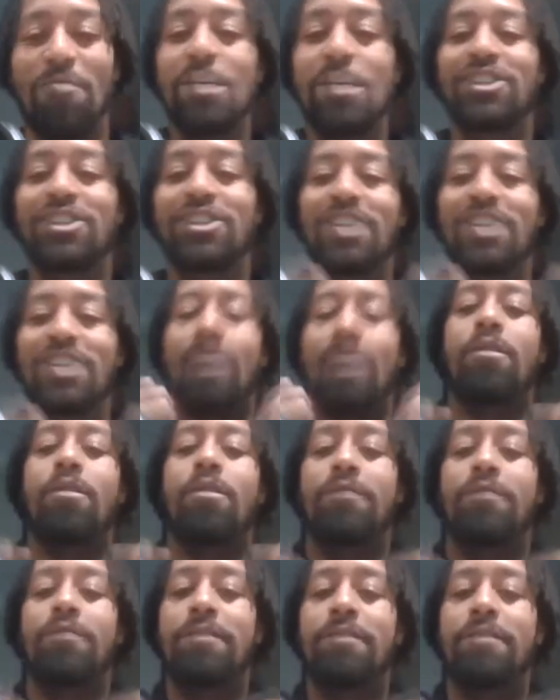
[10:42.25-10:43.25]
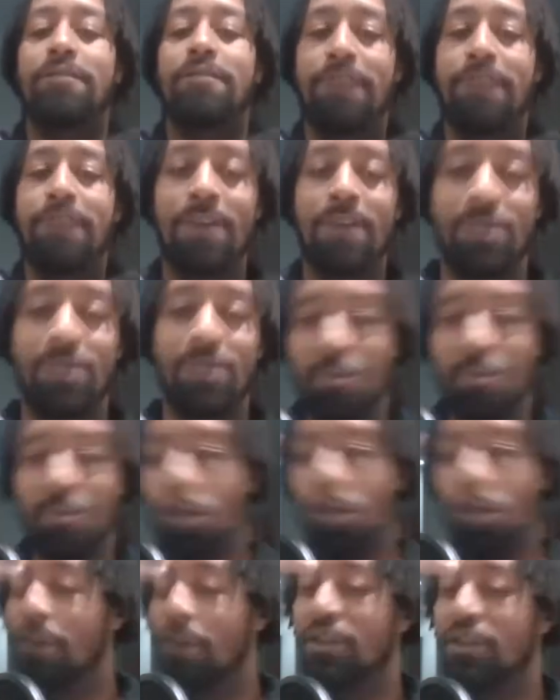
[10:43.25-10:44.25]
We just go off of the fields and
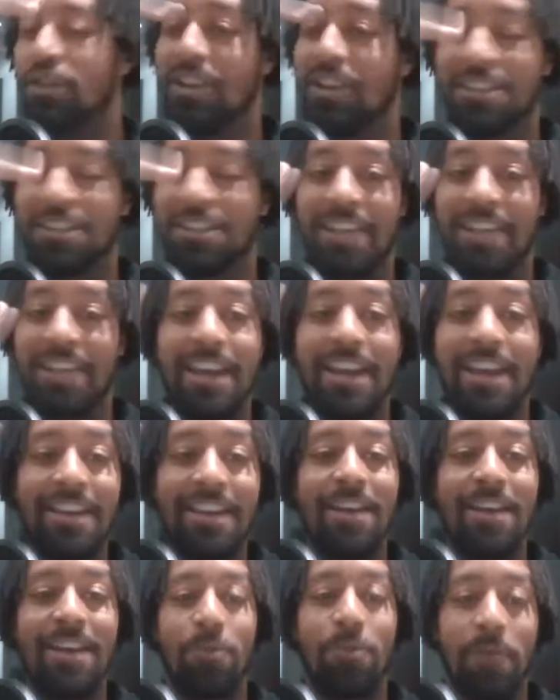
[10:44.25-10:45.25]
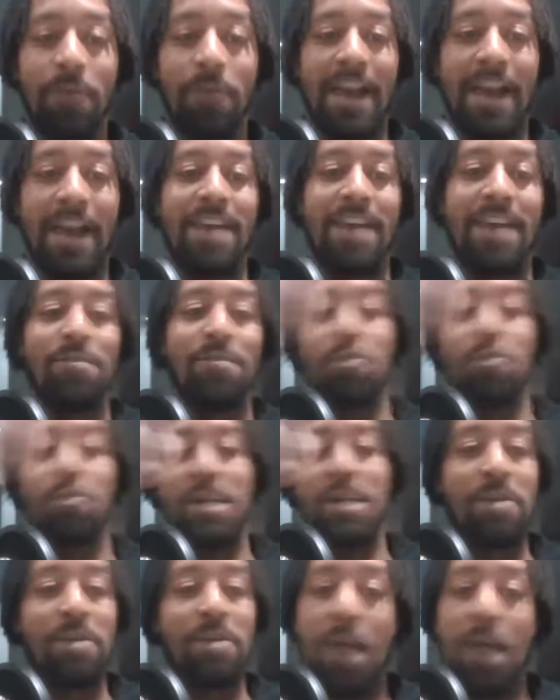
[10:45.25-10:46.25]
what we've just seen, and
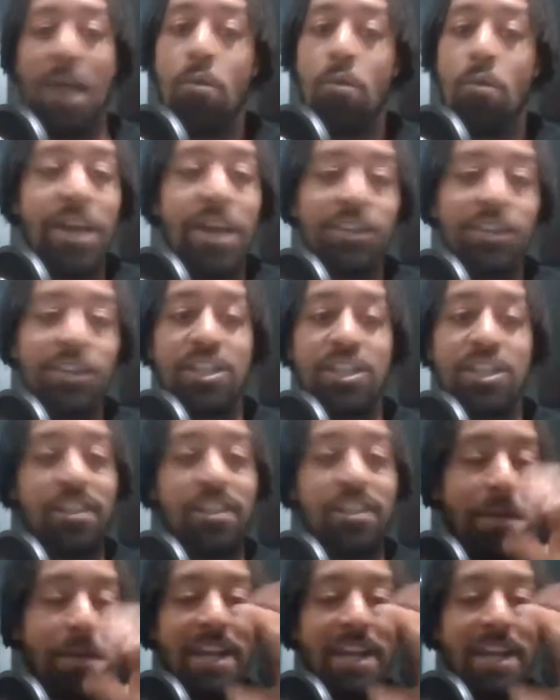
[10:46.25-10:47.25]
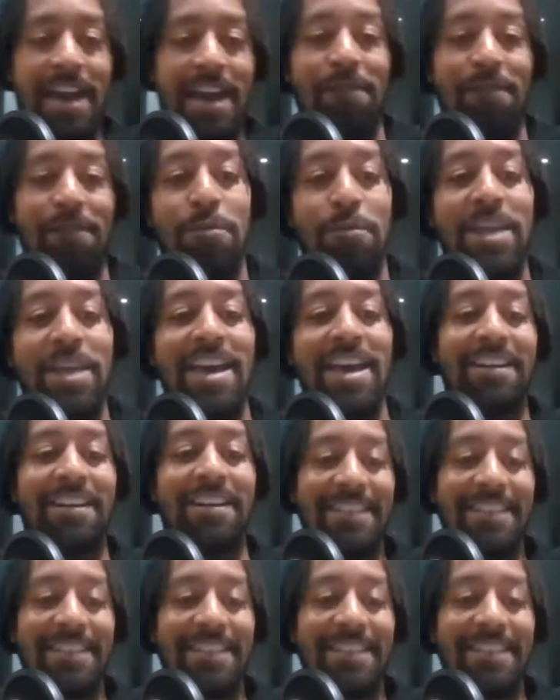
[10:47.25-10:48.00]
we just spit it out from there.